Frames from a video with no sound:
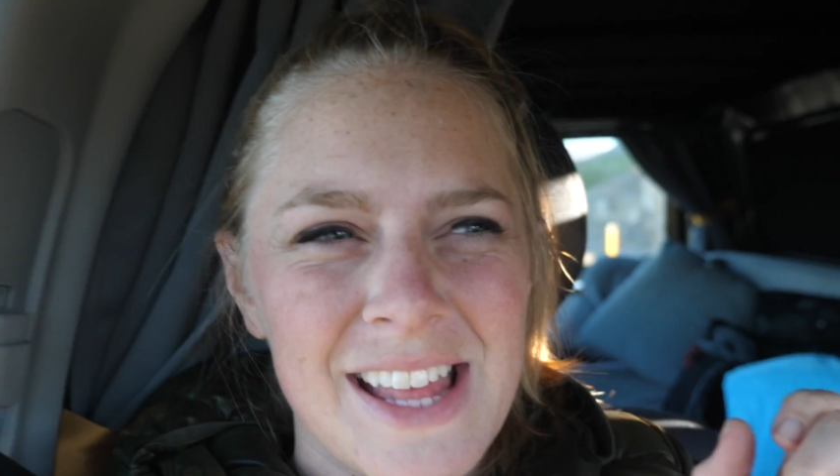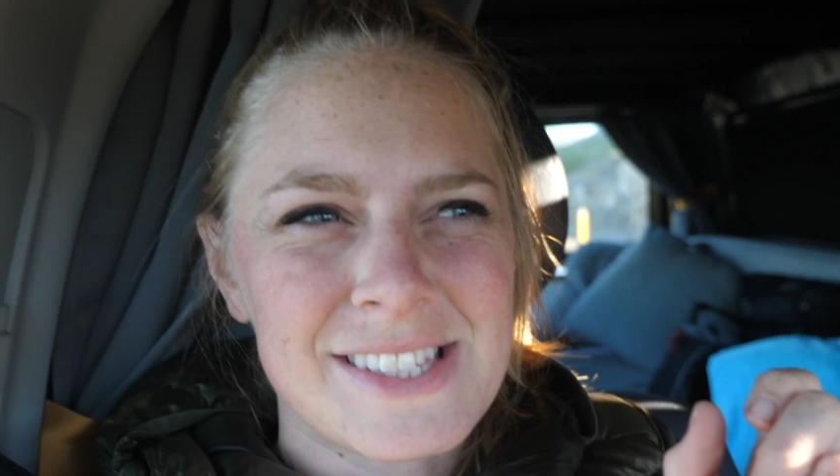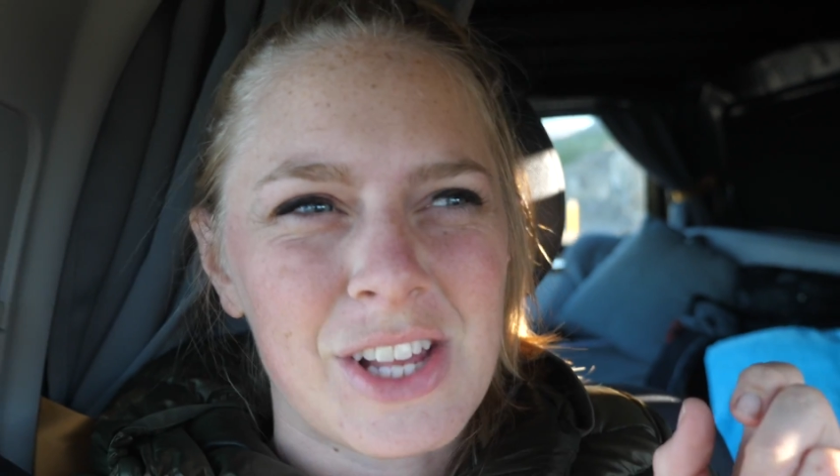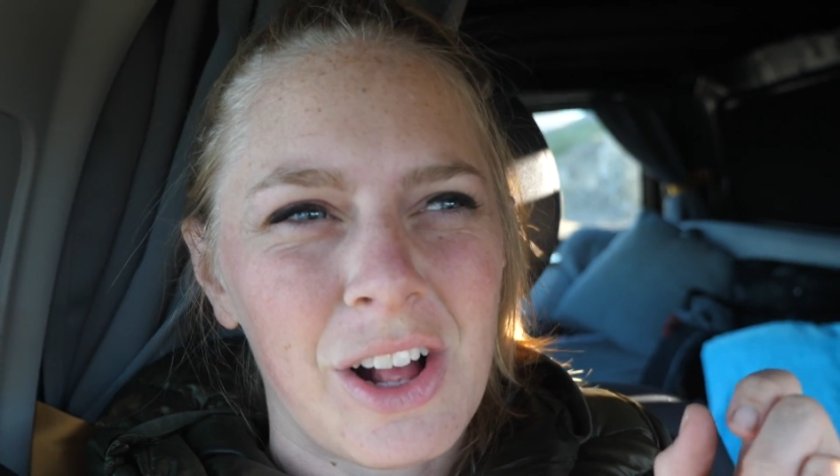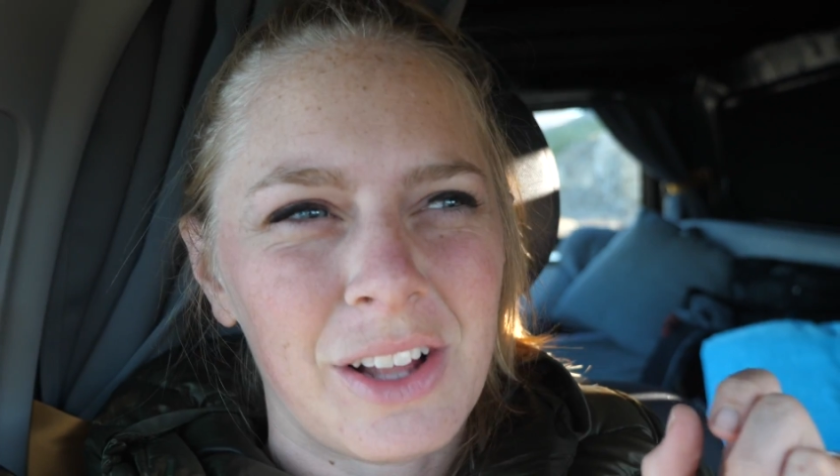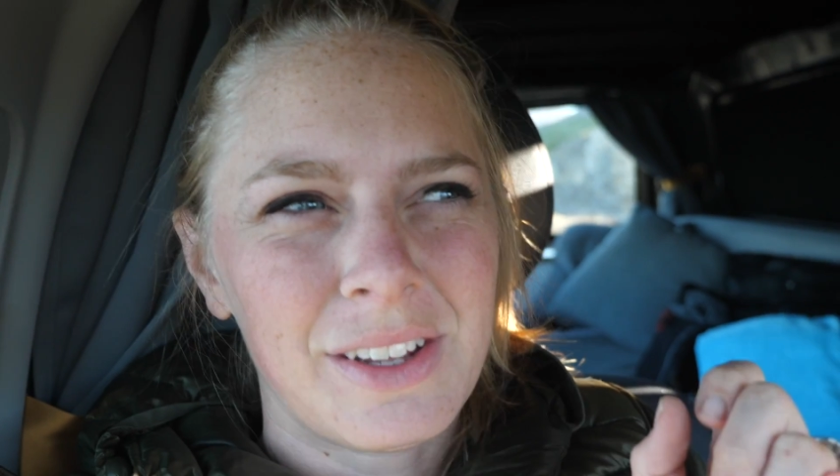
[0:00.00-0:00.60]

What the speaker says: It's called